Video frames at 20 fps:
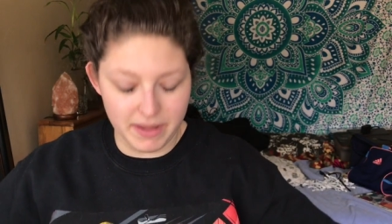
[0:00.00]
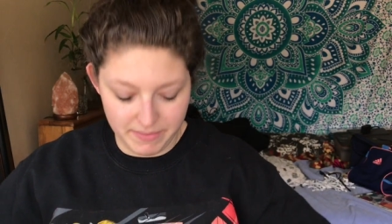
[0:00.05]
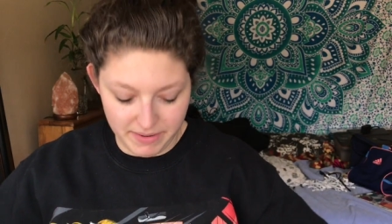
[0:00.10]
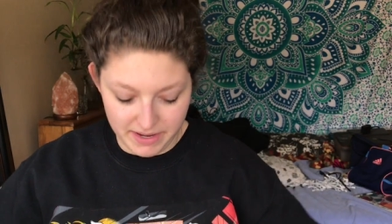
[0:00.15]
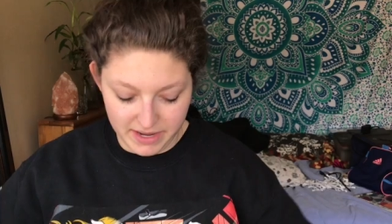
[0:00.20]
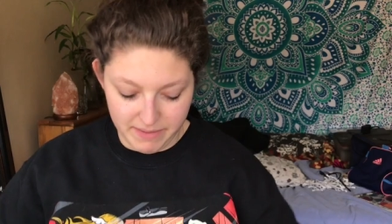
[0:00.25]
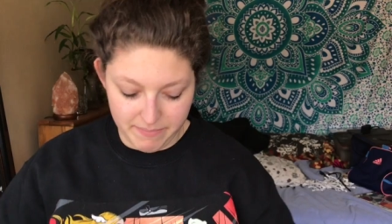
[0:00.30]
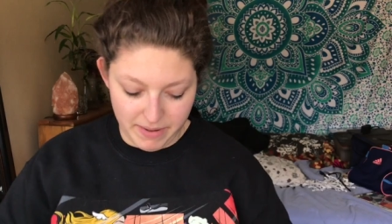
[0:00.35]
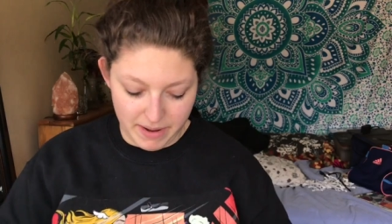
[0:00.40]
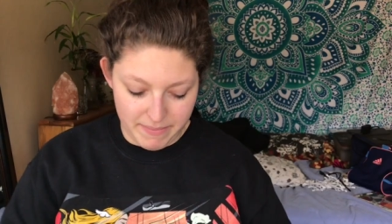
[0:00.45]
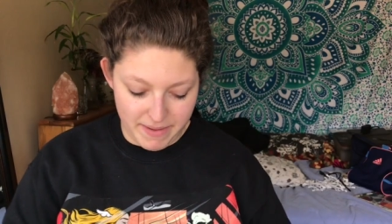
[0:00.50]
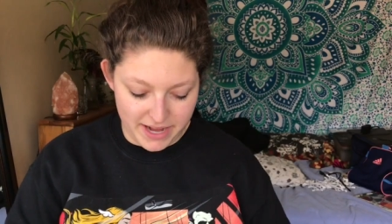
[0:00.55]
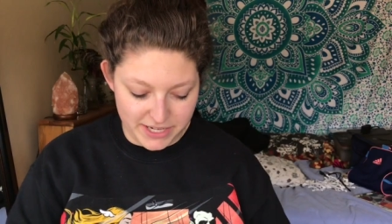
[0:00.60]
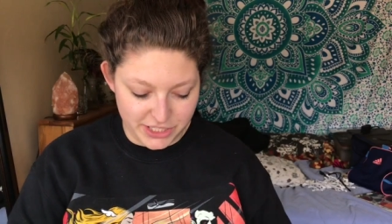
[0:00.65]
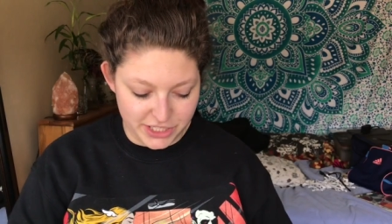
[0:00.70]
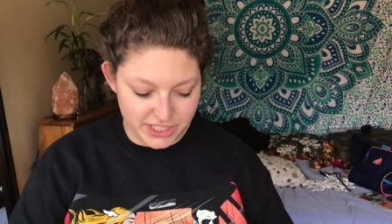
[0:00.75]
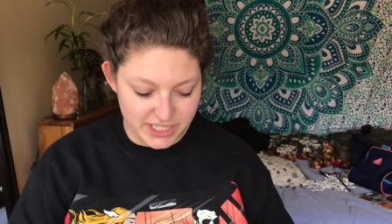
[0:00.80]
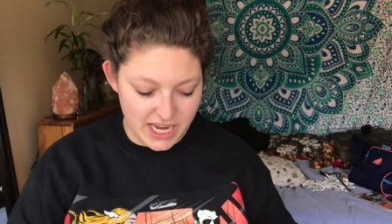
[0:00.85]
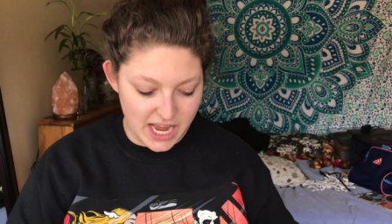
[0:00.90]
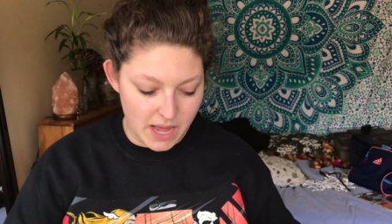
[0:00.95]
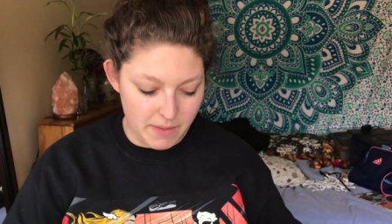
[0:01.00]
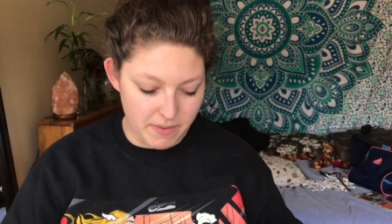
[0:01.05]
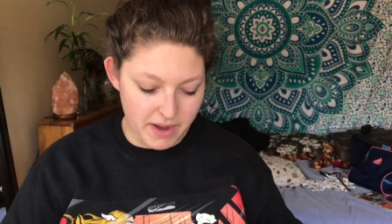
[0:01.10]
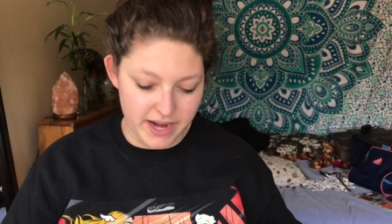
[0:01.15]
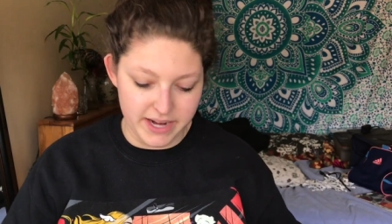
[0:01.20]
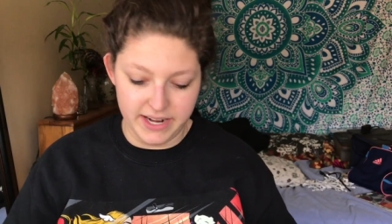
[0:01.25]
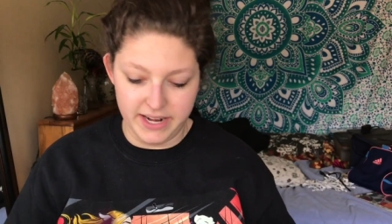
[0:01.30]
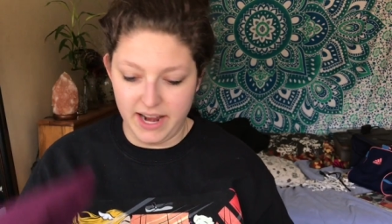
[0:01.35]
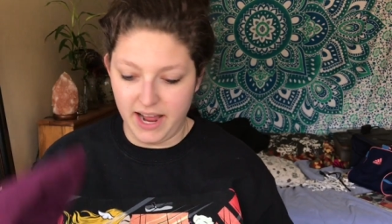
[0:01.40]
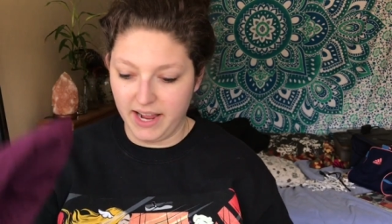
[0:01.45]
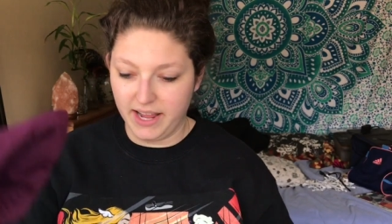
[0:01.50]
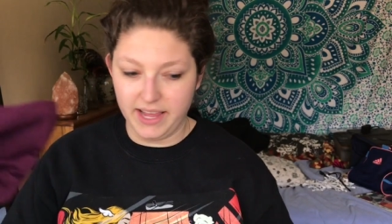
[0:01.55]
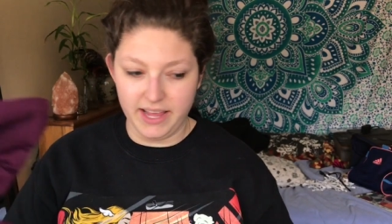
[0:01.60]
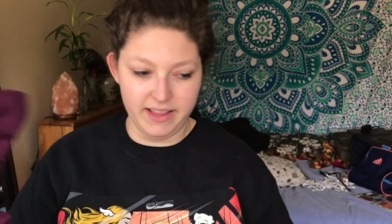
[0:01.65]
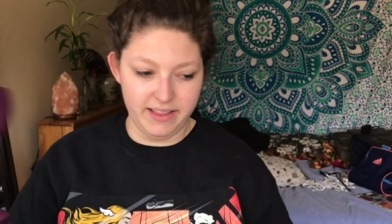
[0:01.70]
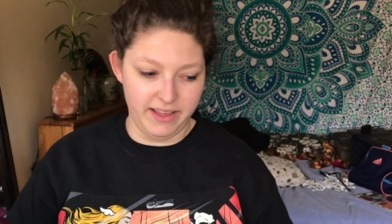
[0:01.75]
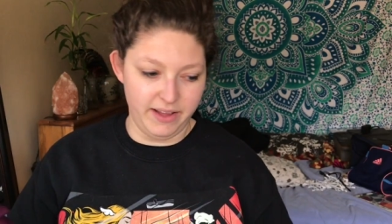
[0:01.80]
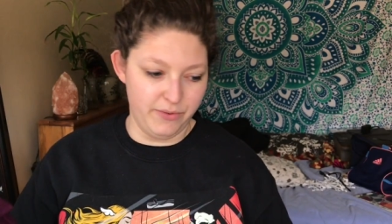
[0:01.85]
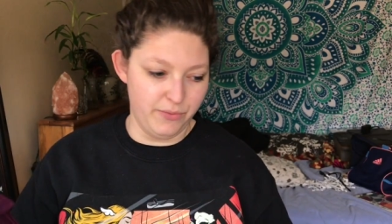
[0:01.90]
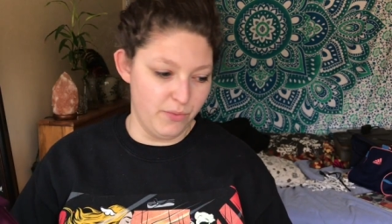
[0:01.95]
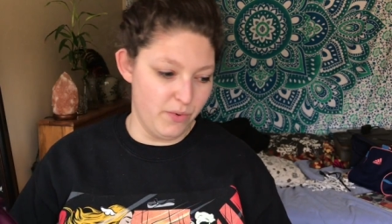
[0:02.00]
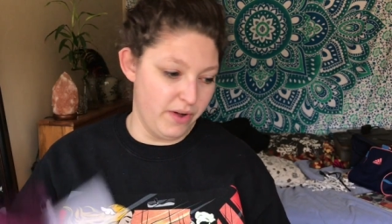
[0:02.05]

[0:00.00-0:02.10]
I mean, and by matching top, I did not get like